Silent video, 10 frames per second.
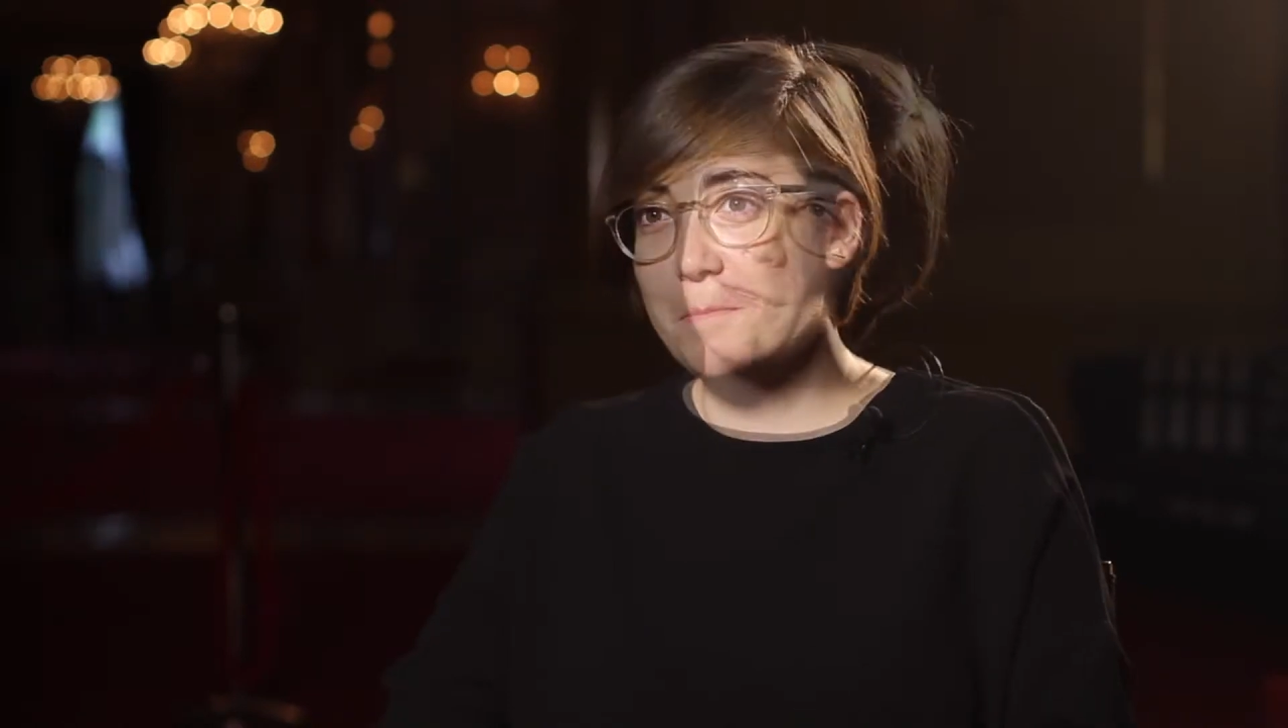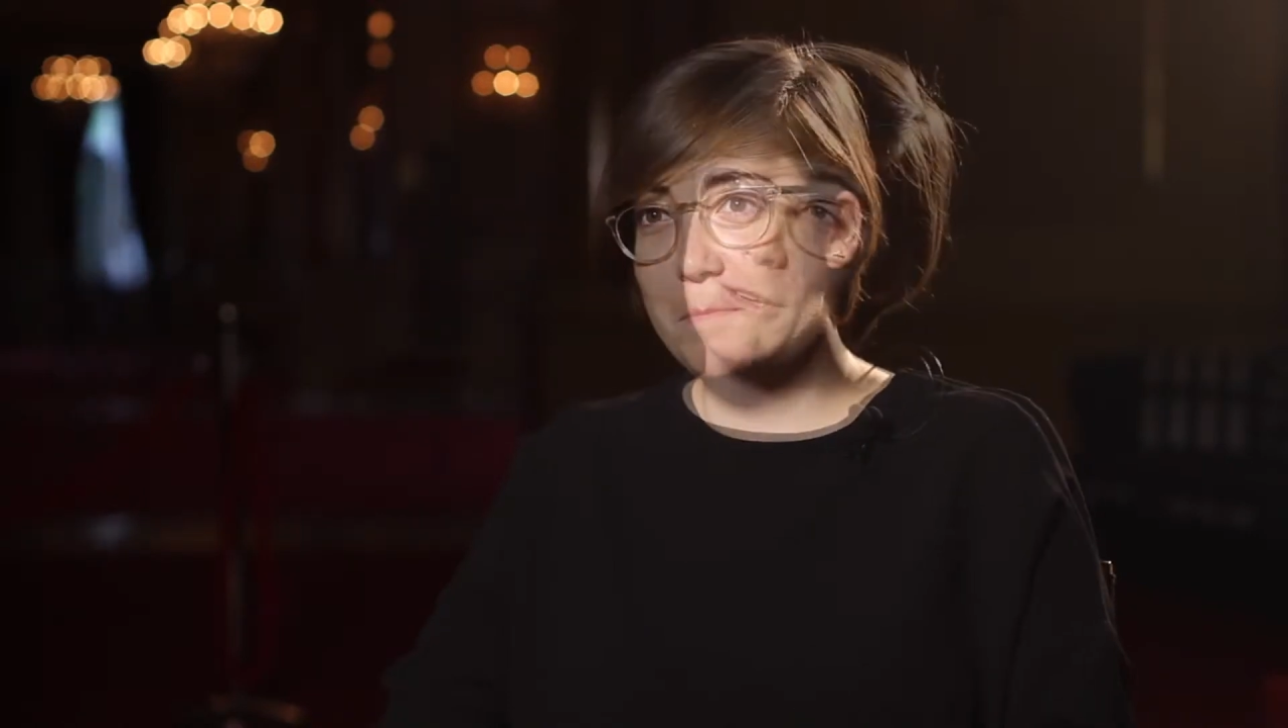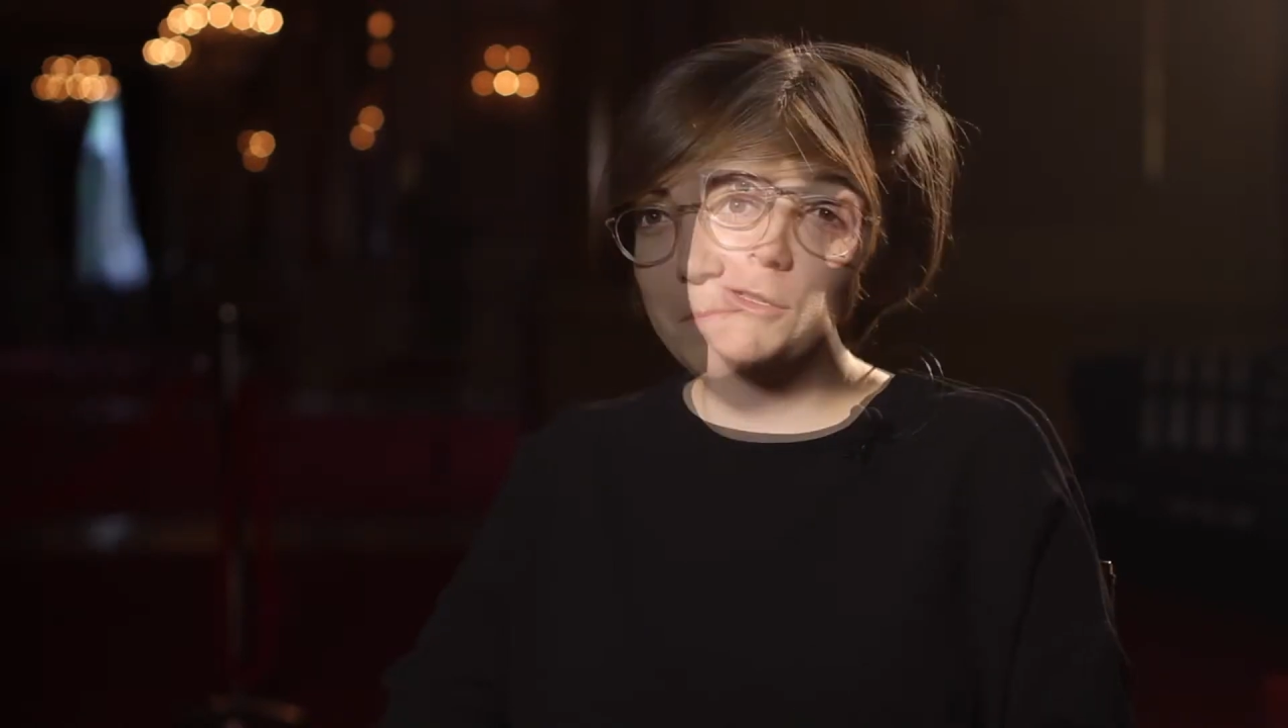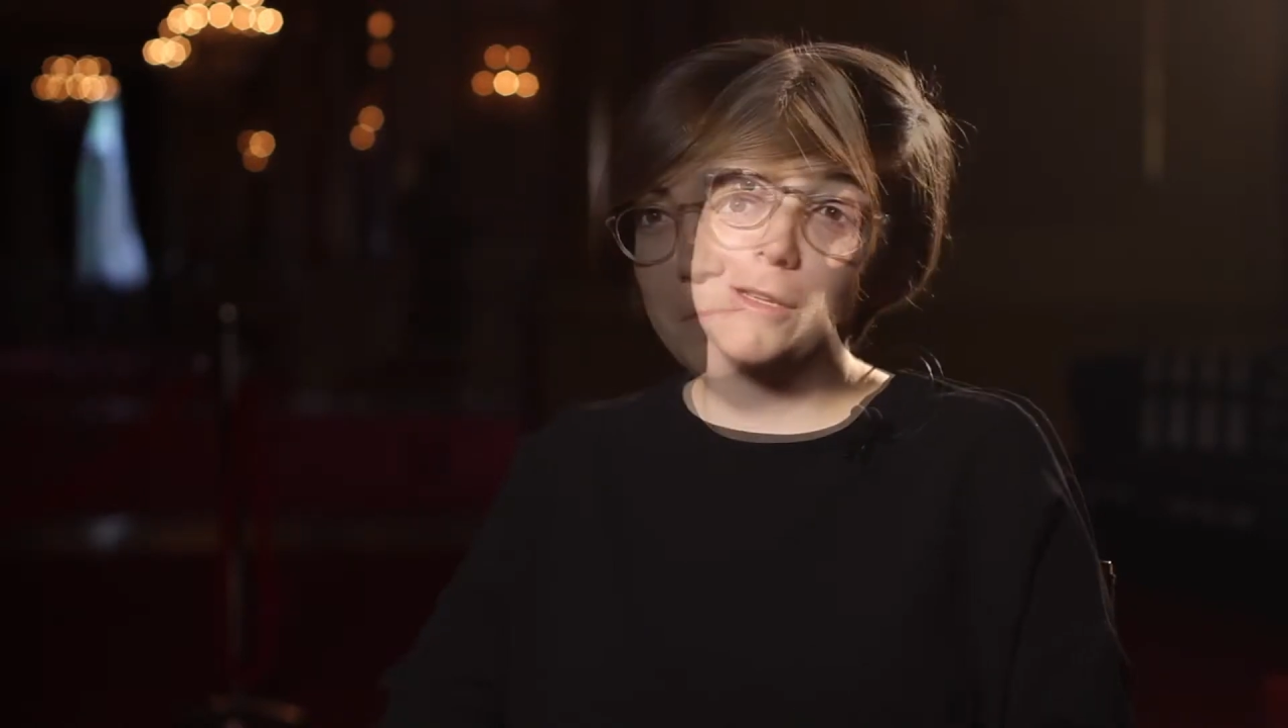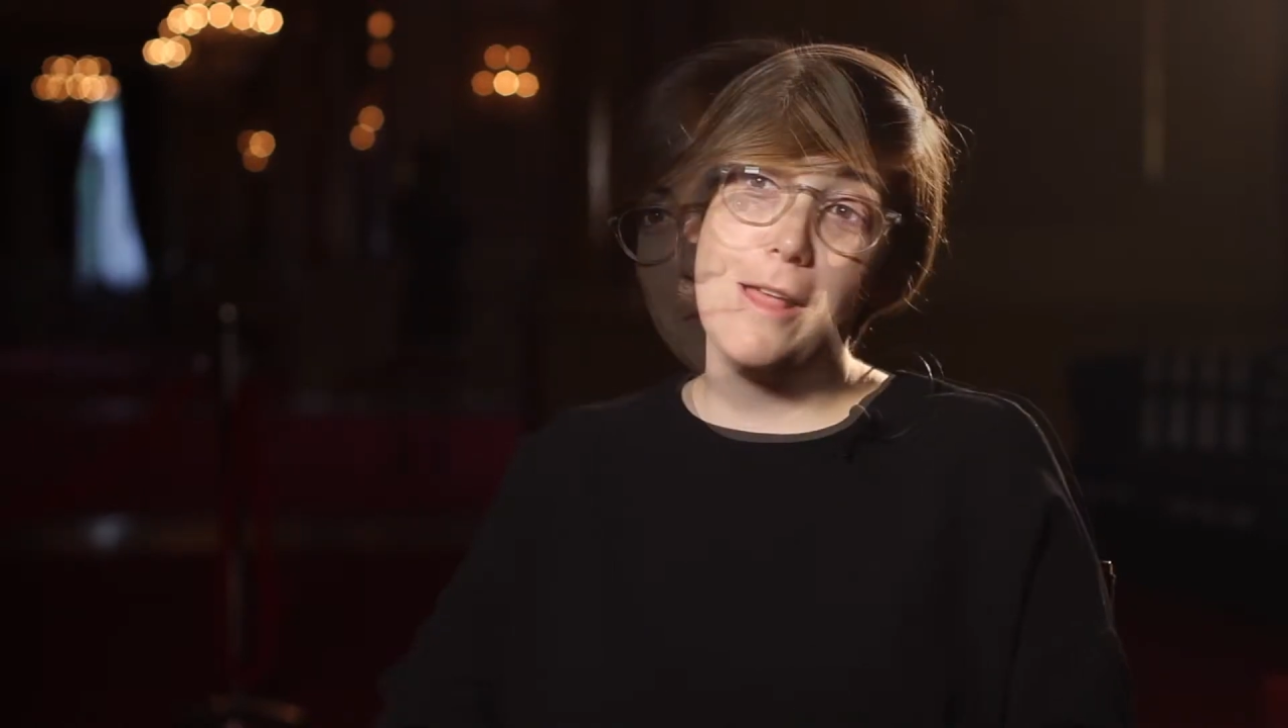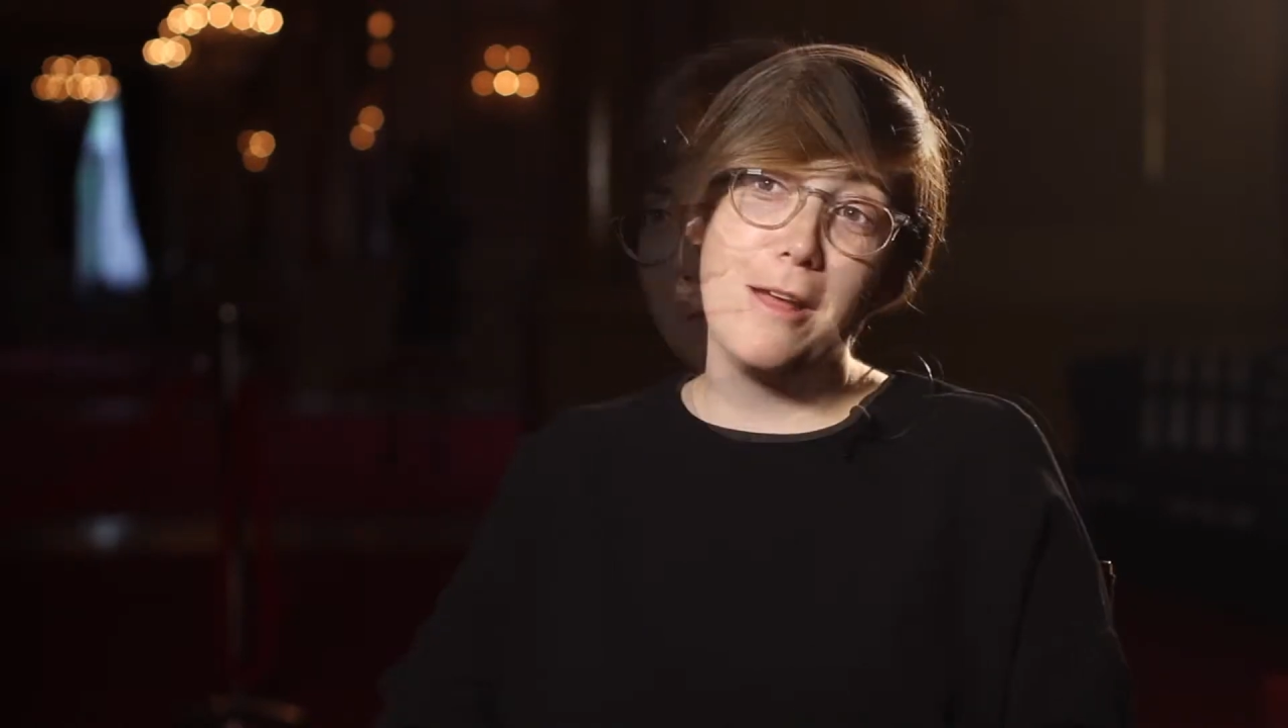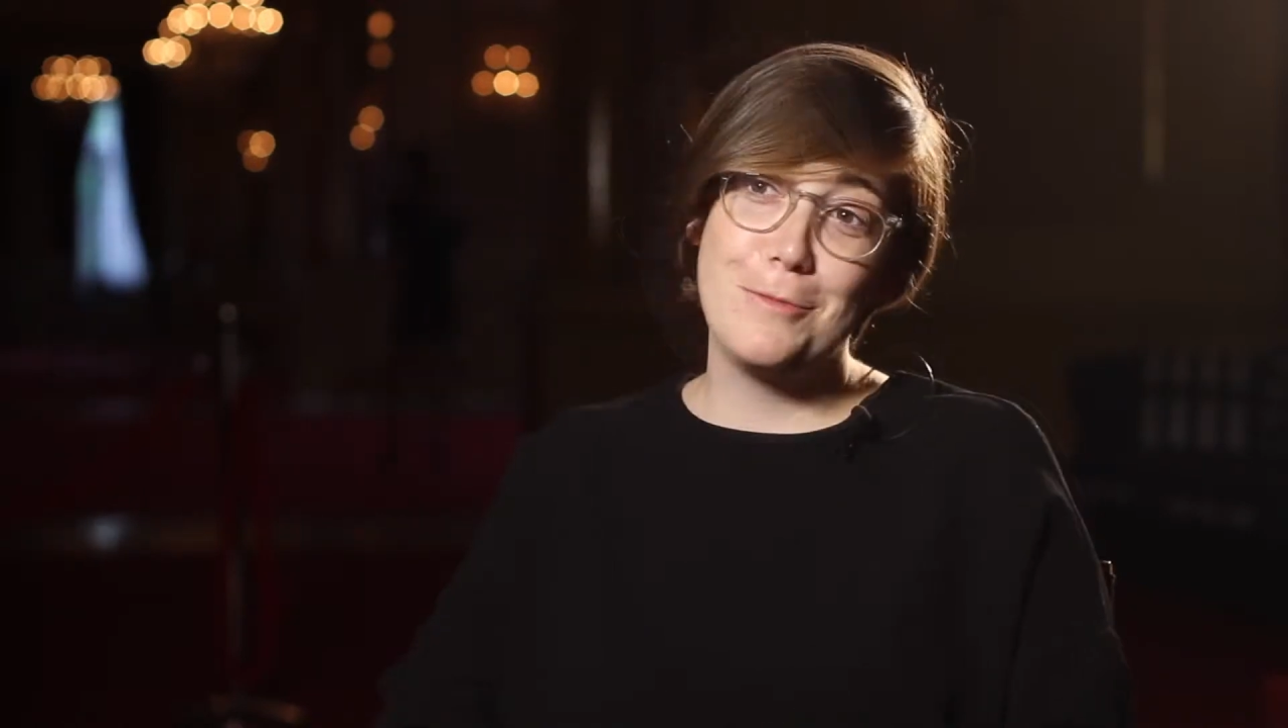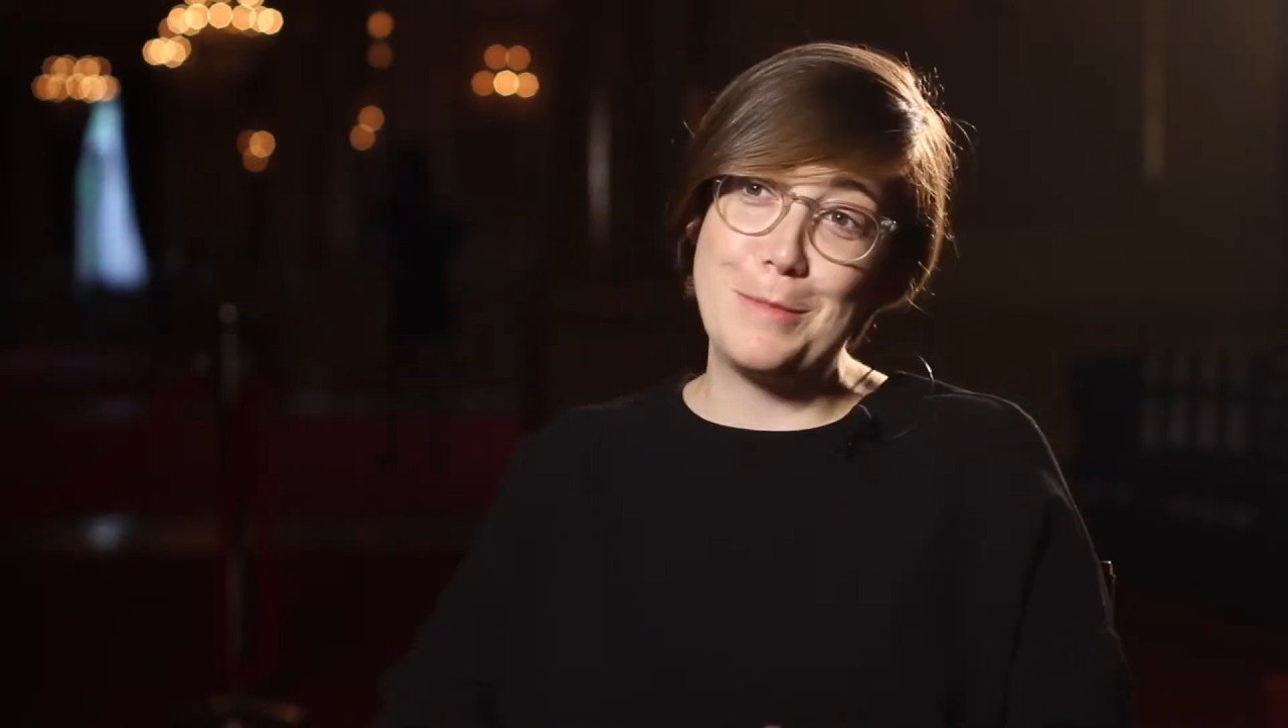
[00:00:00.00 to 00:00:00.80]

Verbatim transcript: There's a lot